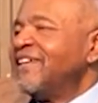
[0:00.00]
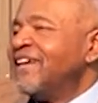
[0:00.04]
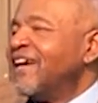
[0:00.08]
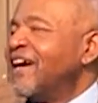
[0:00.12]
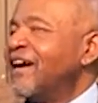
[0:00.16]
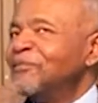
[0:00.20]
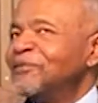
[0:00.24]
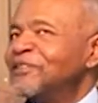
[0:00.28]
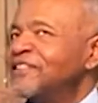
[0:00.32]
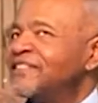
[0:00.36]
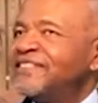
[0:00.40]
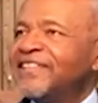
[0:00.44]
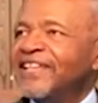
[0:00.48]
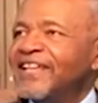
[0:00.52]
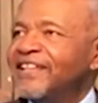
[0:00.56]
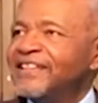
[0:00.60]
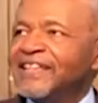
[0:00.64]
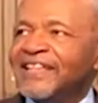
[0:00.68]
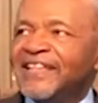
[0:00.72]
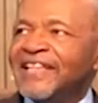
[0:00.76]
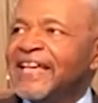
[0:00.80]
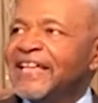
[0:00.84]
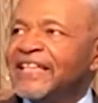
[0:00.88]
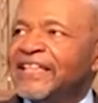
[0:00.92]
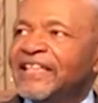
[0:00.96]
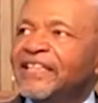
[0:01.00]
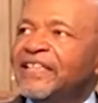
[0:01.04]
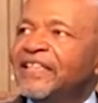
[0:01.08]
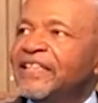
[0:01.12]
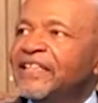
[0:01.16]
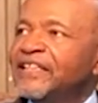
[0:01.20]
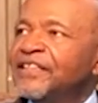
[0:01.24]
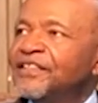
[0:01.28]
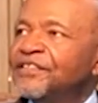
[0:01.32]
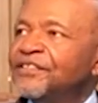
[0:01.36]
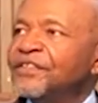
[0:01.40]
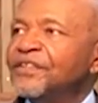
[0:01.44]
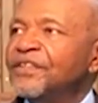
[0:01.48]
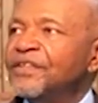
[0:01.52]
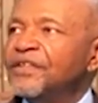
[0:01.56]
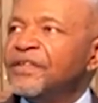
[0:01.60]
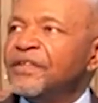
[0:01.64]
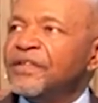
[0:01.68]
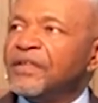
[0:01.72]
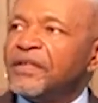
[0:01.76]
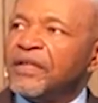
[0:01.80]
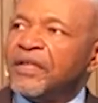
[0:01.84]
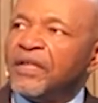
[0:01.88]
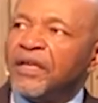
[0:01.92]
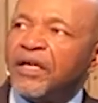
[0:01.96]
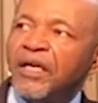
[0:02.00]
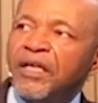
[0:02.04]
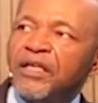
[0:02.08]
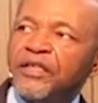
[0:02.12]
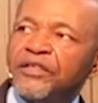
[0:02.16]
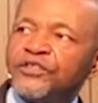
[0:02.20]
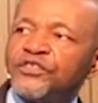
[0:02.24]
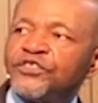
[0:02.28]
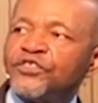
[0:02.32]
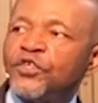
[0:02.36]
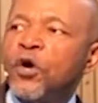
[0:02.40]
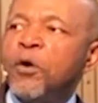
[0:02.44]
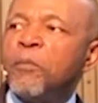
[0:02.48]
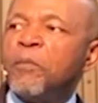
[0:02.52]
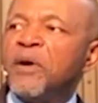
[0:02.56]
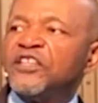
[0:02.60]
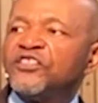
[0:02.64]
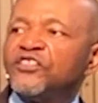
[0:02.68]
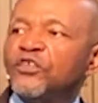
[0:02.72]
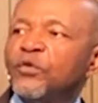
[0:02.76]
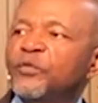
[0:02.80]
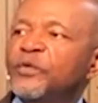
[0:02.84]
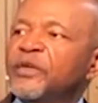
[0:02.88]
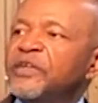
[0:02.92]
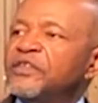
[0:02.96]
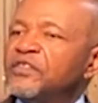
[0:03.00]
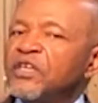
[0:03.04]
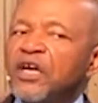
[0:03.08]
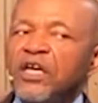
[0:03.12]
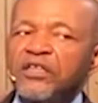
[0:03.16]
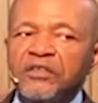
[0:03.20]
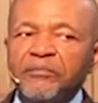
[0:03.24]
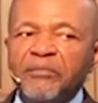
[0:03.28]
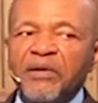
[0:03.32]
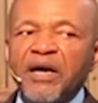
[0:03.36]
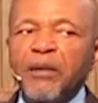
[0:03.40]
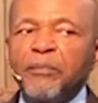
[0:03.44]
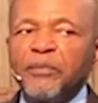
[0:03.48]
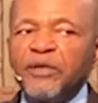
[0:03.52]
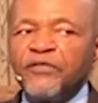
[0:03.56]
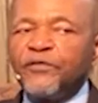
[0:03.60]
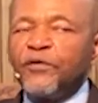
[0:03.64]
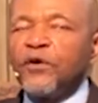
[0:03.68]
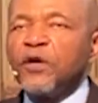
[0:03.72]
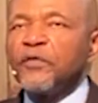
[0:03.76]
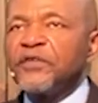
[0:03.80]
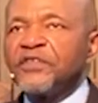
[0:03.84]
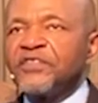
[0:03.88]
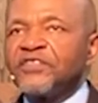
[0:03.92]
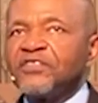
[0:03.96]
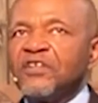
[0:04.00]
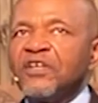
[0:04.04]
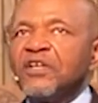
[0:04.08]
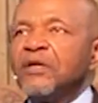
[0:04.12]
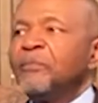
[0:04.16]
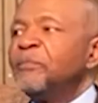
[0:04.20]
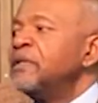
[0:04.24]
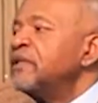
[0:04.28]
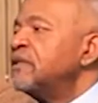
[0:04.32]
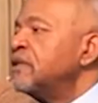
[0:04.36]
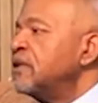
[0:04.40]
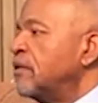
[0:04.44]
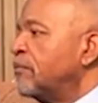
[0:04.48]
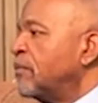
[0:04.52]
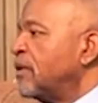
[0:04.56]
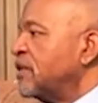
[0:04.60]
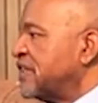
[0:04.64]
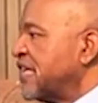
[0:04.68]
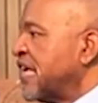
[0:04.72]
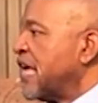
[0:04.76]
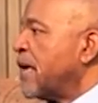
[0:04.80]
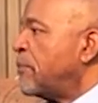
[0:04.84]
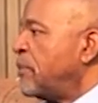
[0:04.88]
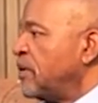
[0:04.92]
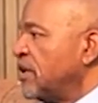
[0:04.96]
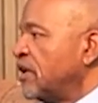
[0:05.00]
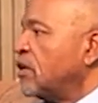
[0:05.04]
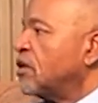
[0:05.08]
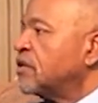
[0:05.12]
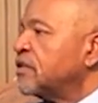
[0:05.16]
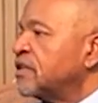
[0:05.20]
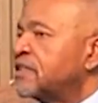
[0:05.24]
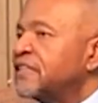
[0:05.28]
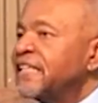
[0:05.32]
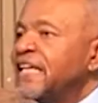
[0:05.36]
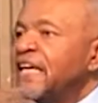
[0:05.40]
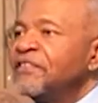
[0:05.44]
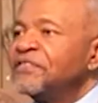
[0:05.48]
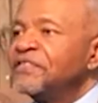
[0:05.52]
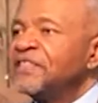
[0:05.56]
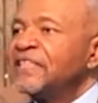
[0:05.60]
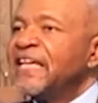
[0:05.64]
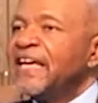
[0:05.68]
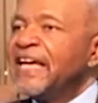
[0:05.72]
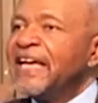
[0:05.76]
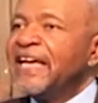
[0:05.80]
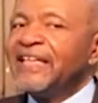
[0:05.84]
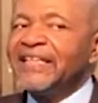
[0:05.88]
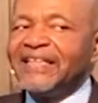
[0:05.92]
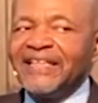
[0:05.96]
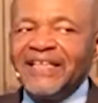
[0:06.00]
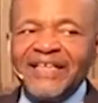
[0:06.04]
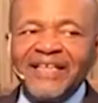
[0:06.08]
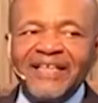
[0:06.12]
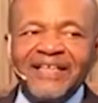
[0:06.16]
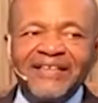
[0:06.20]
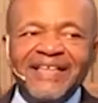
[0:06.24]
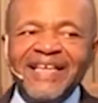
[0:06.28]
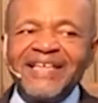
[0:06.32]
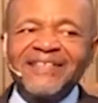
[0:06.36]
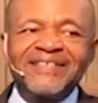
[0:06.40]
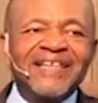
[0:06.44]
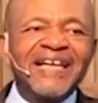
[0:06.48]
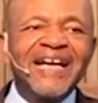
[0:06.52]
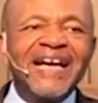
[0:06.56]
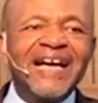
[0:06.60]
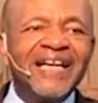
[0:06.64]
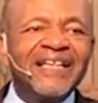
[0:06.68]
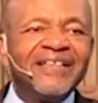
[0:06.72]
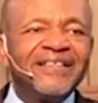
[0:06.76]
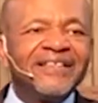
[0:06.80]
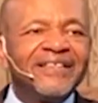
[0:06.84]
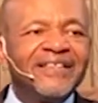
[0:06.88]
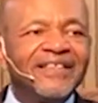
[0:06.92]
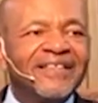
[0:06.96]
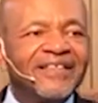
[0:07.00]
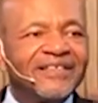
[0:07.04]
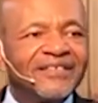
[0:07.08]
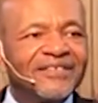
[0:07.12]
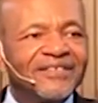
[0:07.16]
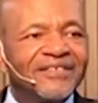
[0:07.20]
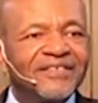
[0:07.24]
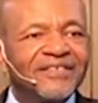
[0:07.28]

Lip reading: I'm just telling like it is. So much of what we talked about before the sermon, what's happening on the South Side, that's conduct.